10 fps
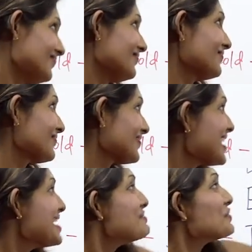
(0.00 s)

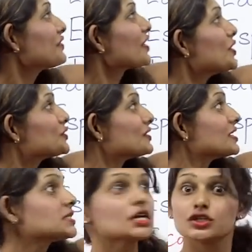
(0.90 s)
Moving on to
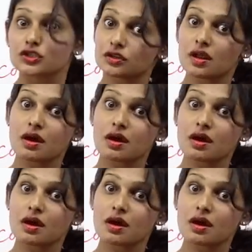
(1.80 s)
this, do you